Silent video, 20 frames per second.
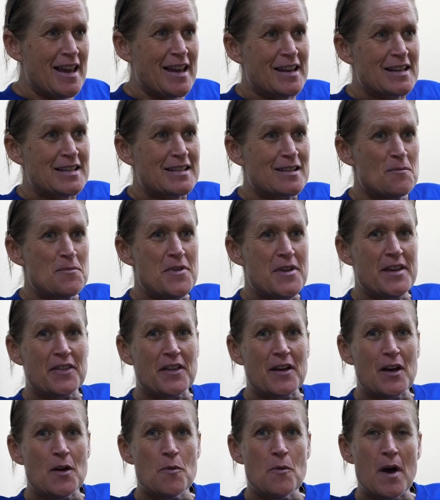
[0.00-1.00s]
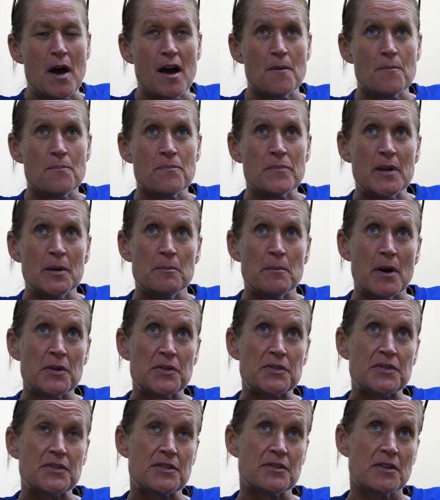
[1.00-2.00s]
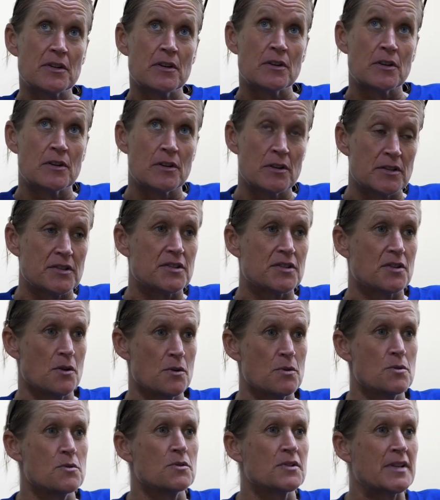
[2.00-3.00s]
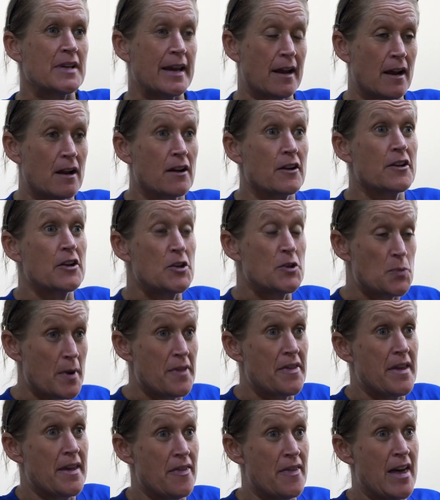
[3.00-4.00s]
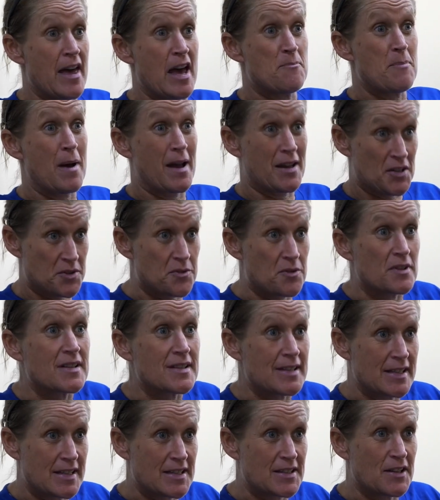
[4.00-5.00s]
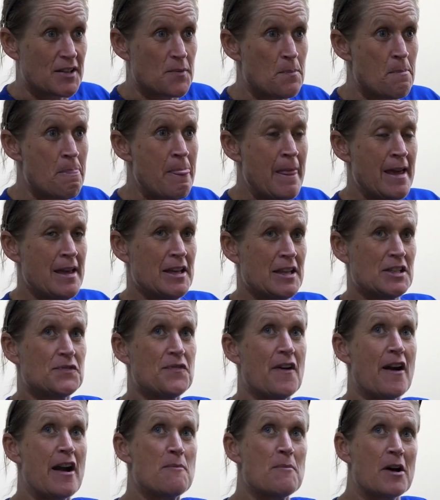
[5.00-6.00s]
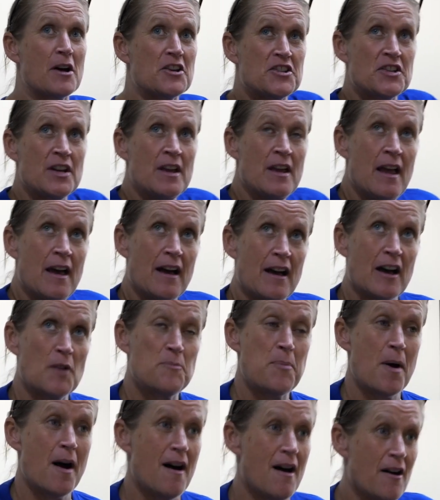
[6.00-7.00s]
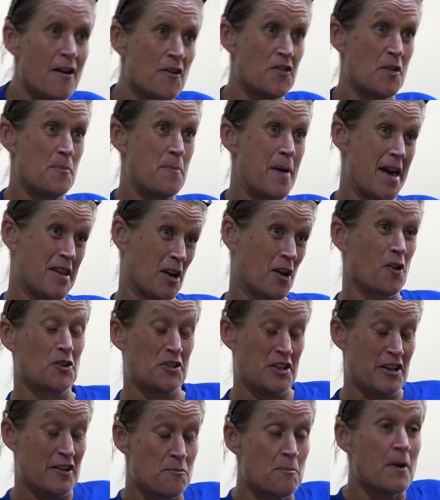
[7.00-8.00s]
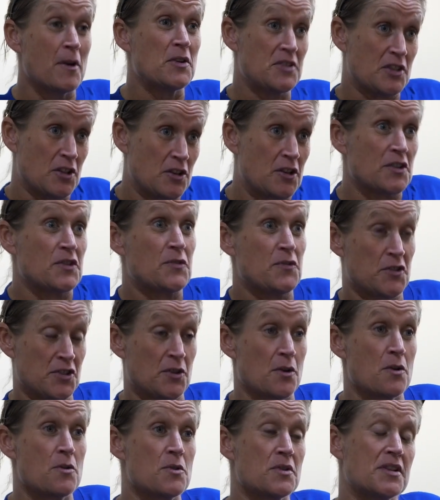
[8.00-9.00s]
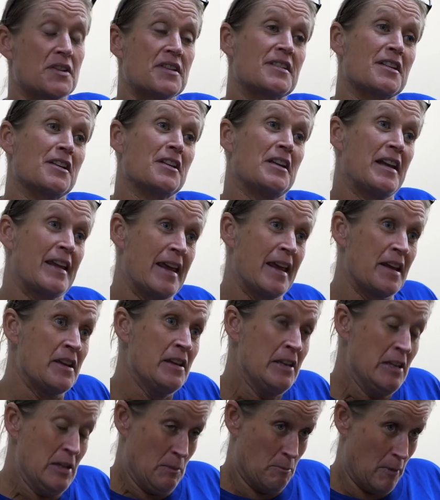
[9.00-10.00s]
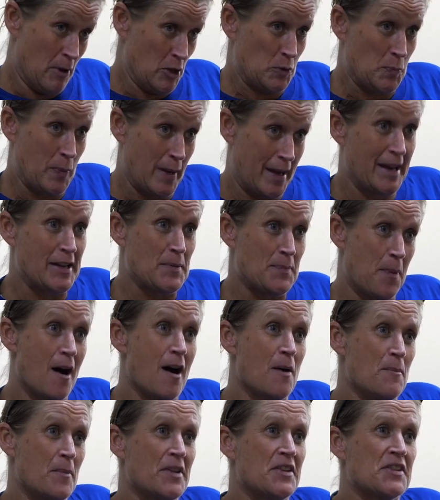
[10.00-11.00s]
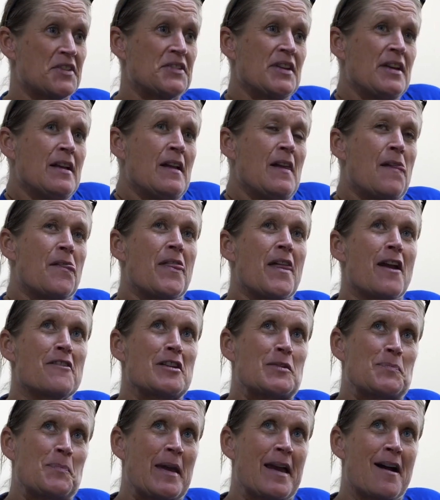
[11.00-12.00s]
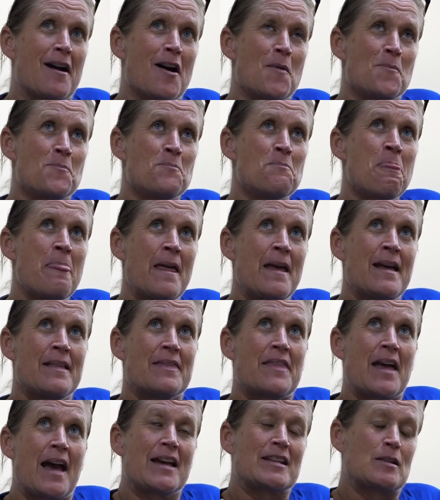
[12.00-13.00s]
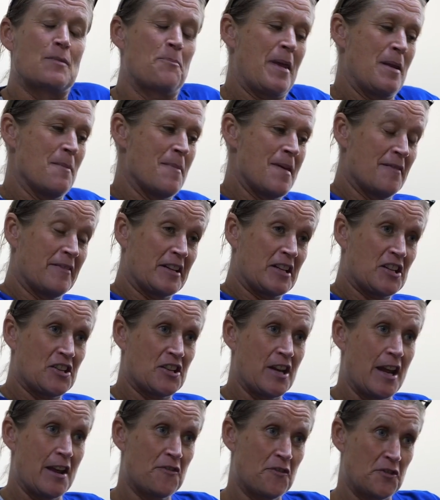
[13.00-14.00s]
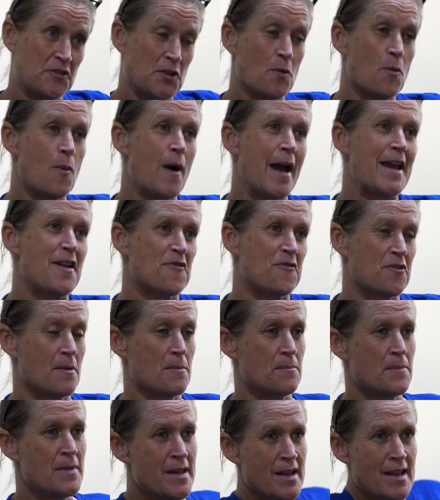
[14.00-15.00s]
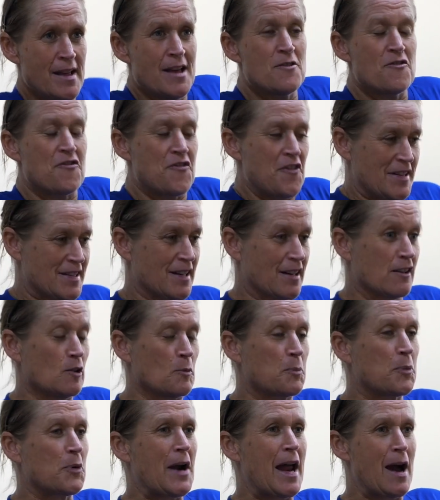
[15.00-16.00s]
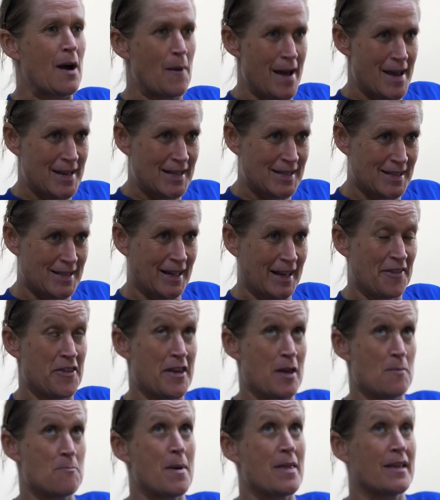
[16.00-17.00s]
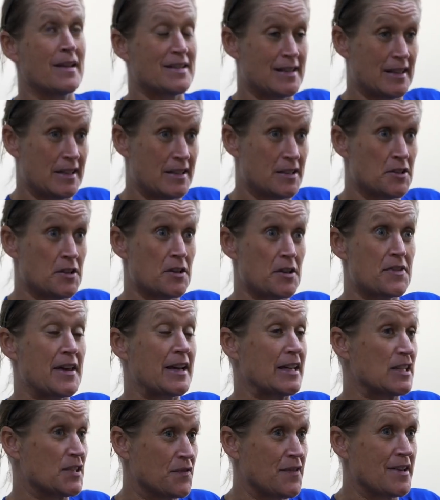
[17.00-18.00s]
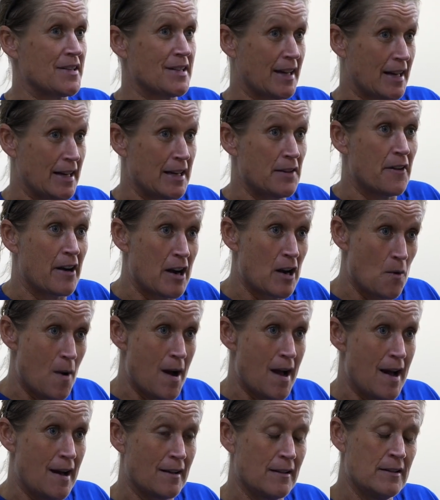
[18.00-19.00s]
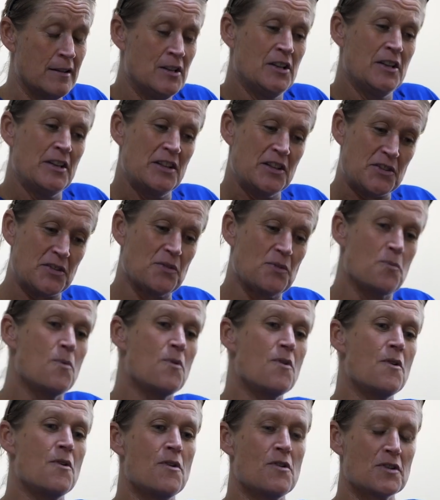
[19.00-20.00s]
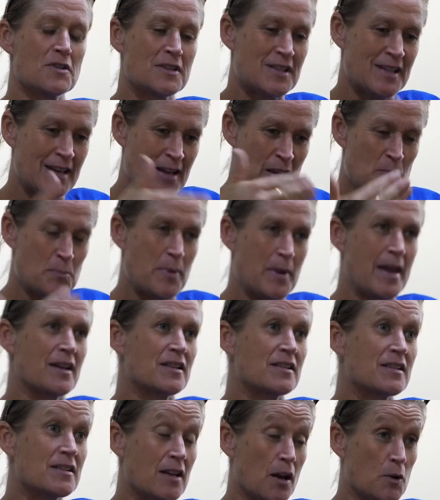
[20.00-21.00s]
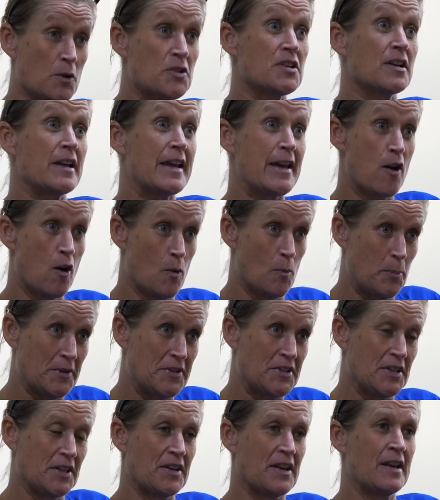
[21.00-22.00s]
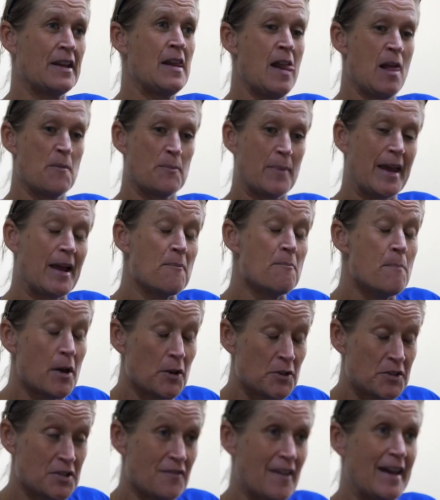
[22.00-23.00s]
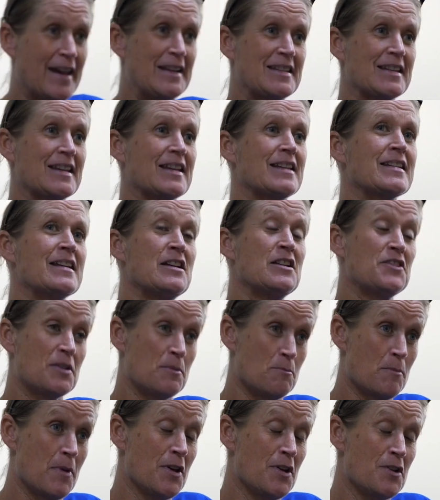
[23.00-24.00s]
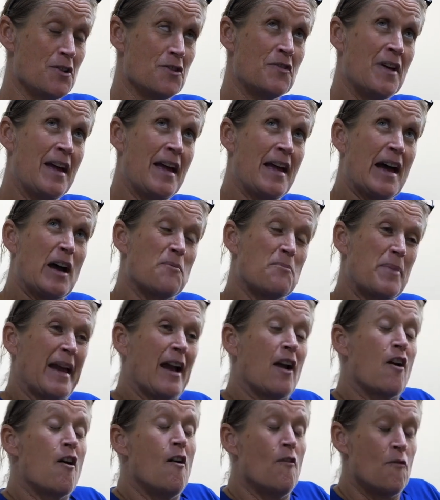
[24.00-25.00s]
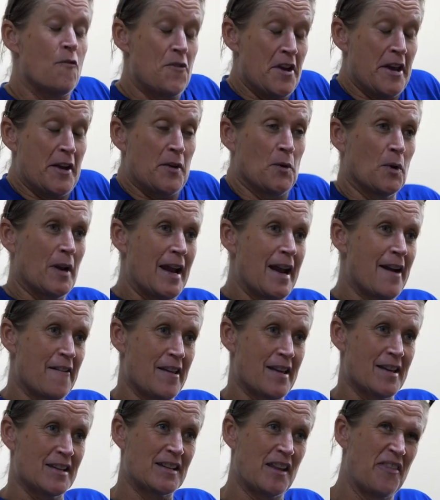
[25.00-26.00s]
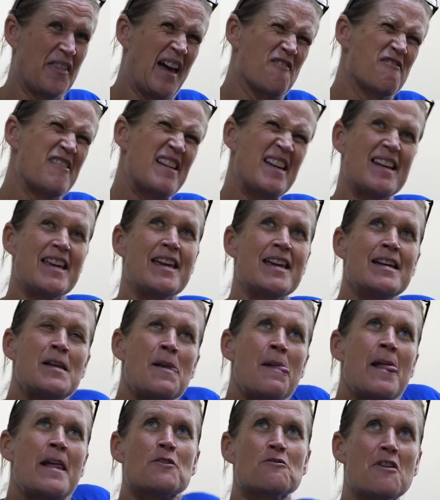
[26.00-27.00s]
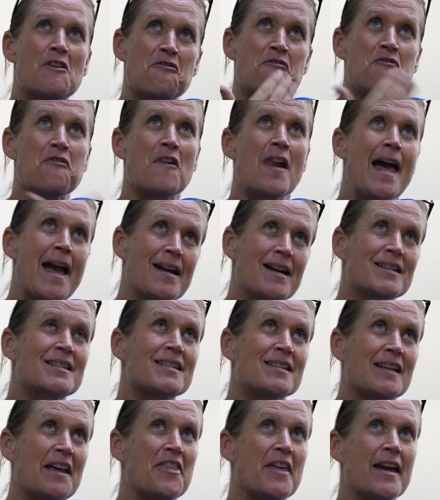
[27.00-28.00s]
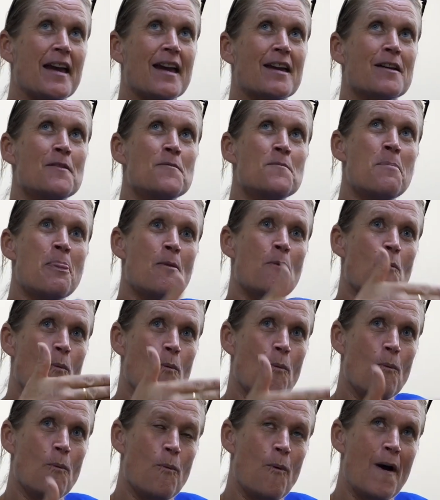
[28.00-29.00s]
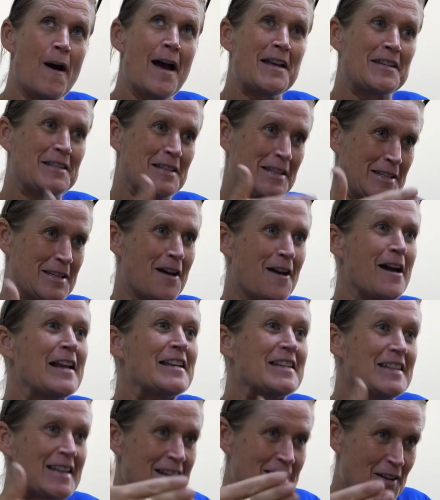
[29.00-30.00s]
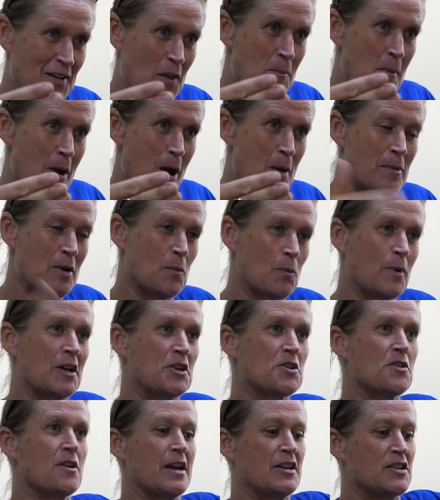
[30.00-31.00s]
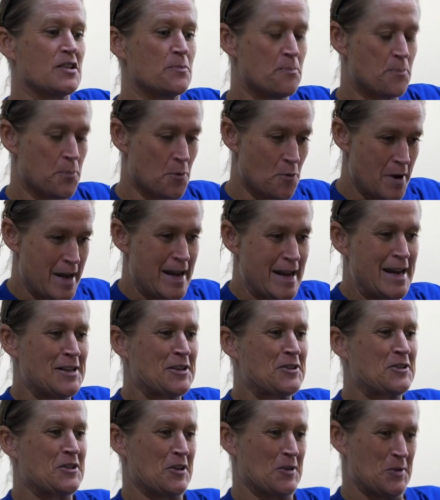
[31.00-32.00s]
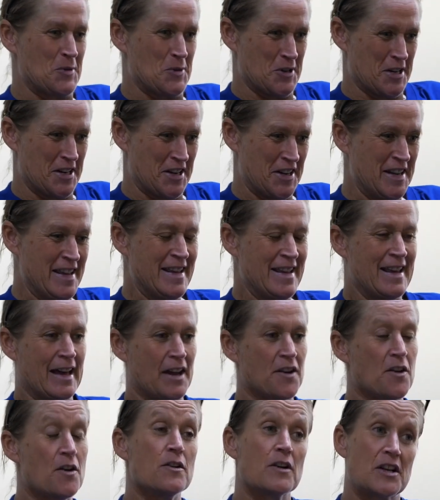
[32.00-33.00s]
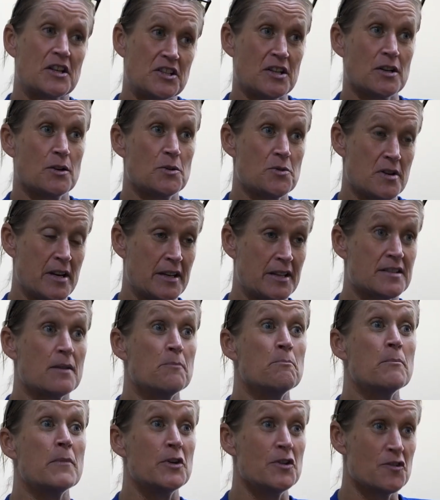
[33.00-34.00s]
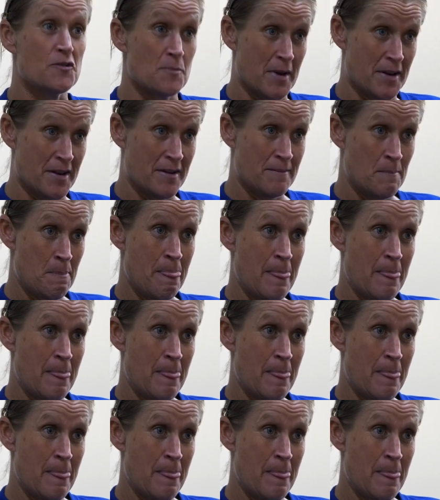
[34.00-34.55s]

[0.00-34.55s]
It's something that most good schools include within their pastoral system. It's very much part of the pedagogy of most good schools, and certainly in most PE departments. There has been a bit of a shift away from physical prowess and the ability to do things physically very well towards being socially competent, being motivated to move and being confident in all areas. And that really reflects, I think, where society is at the moment. We're trying to breed children and hook children into movement.